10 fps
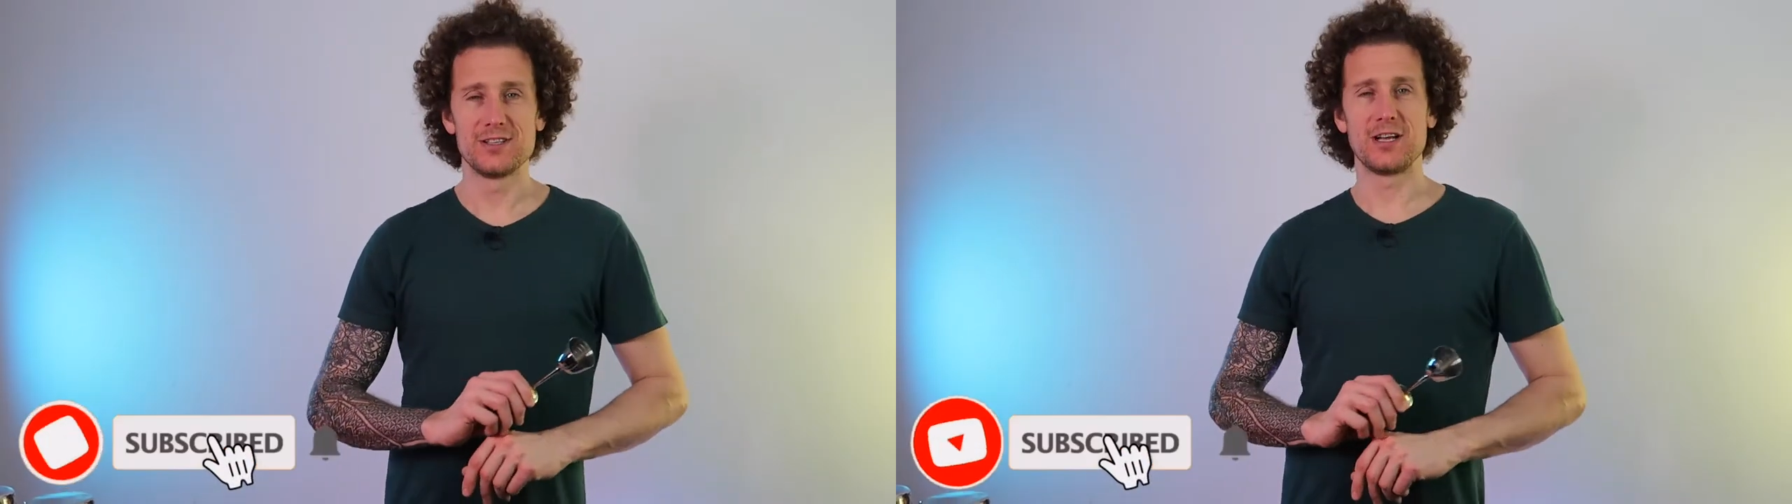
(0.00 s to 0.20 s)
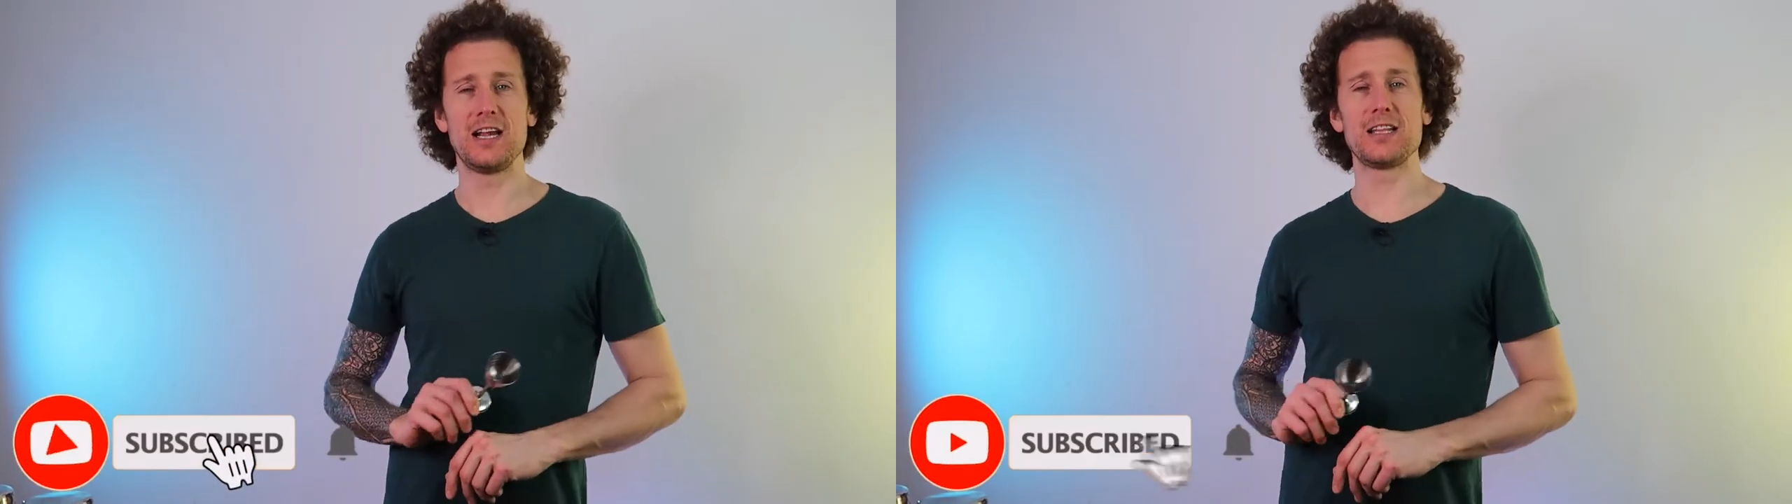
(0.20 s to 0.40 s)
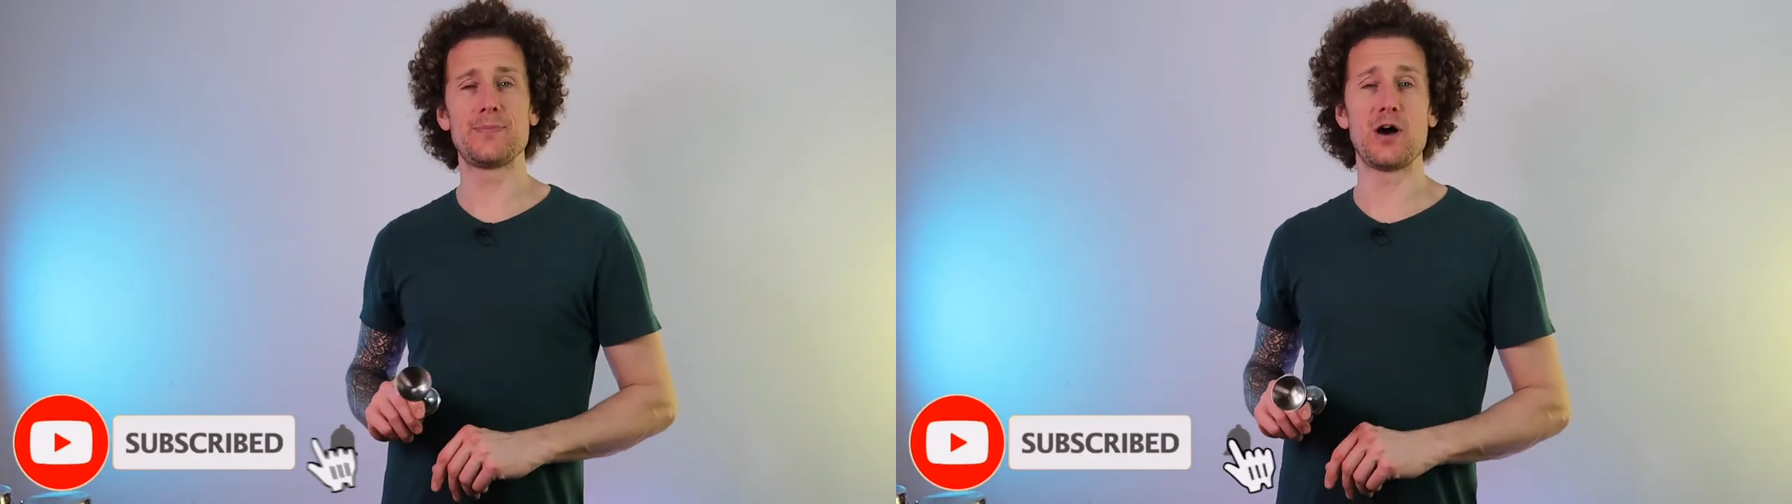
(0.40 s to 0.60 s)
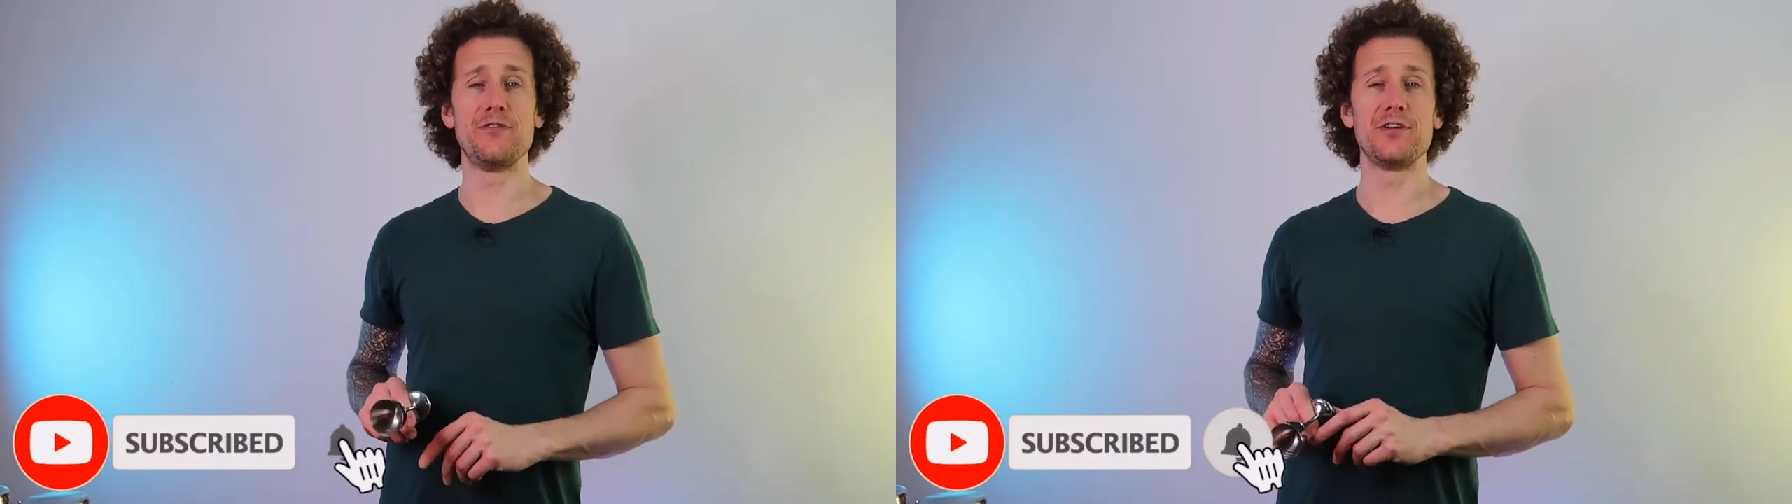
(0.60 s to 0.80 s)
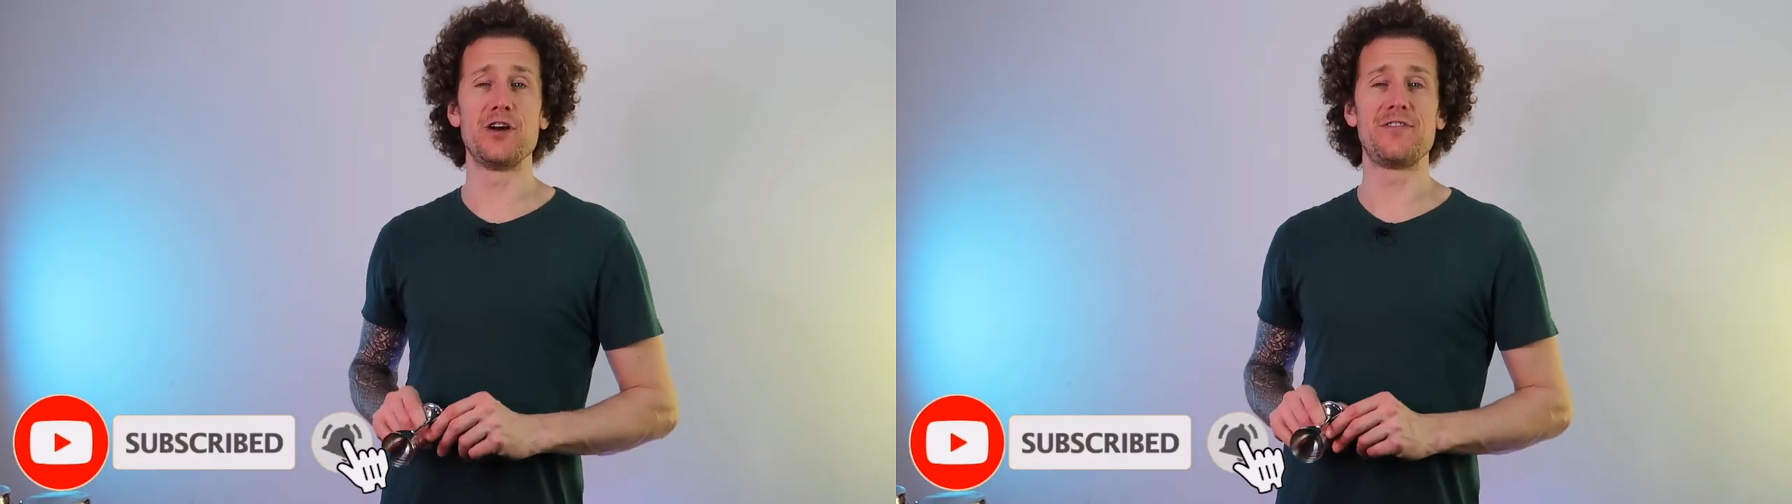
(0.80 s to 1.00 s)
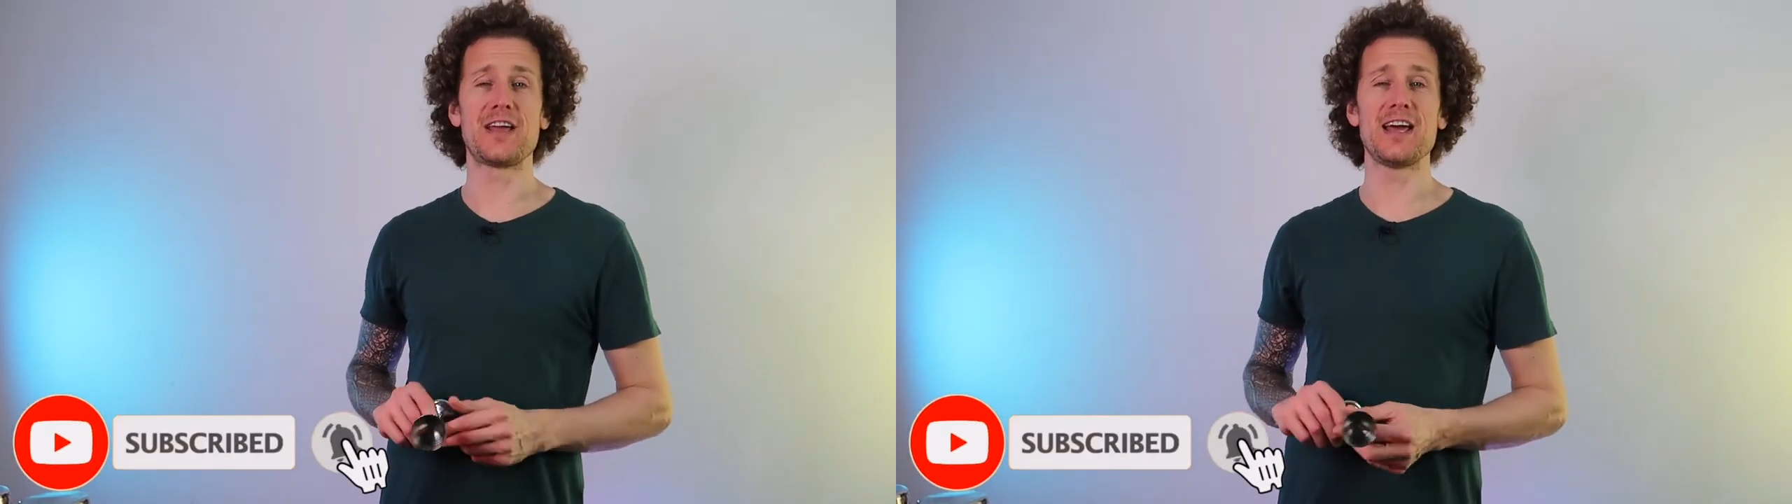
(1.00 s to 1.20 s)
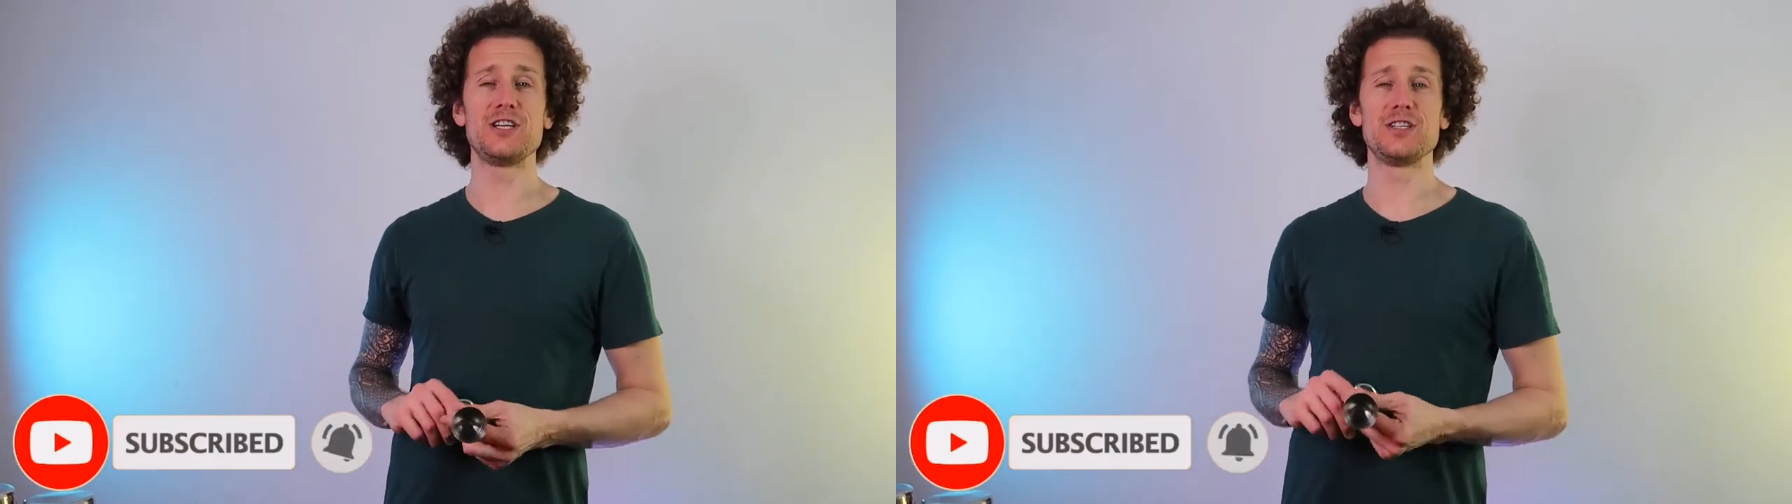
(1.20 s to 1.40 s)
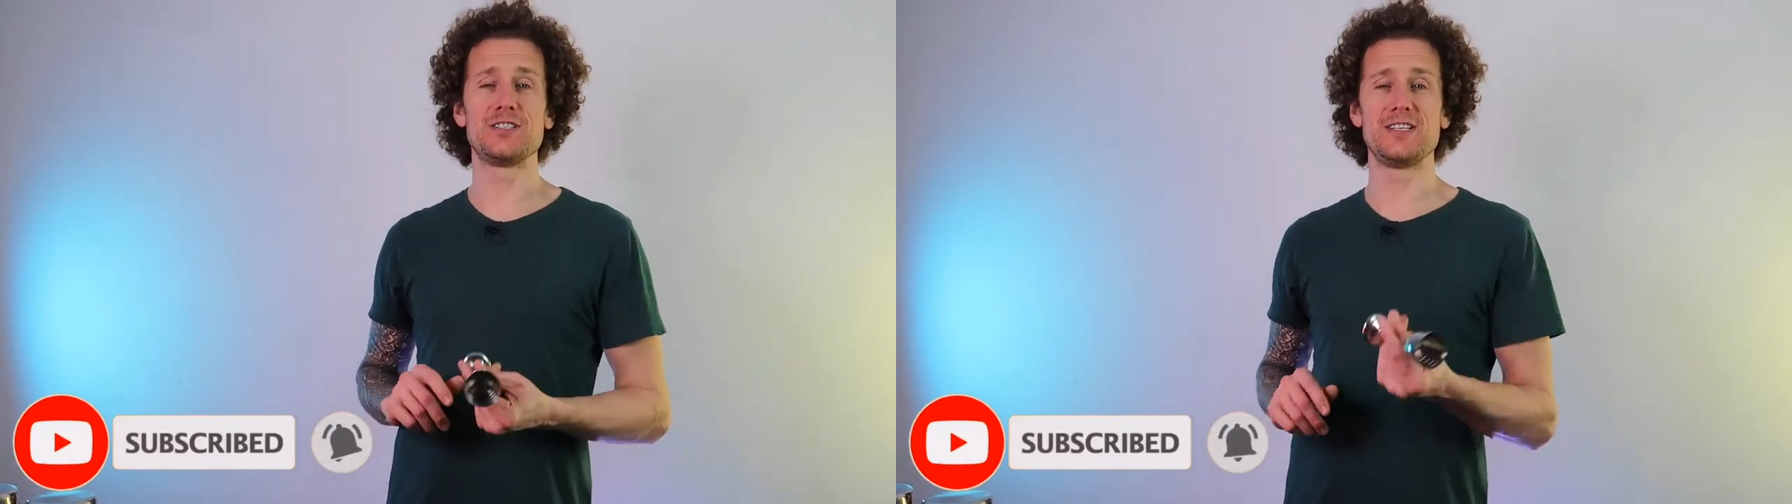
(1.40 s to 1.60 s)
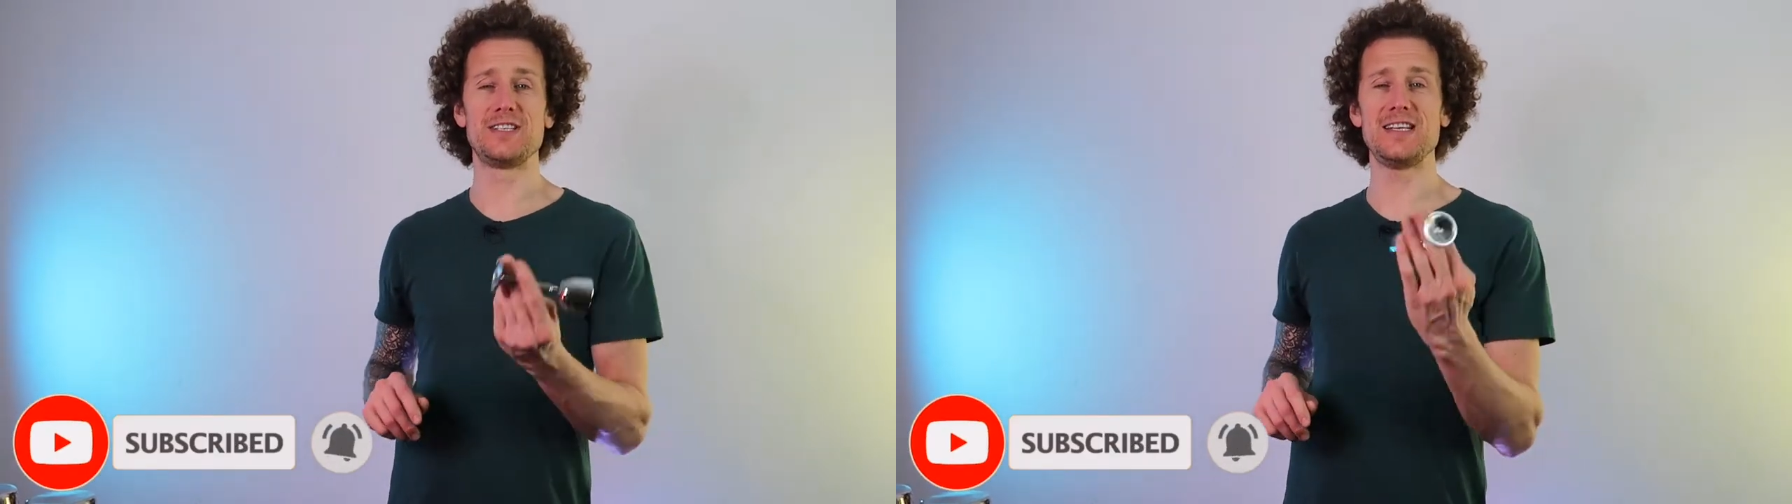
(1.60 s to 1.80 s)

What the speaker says: So click the bell for notifications to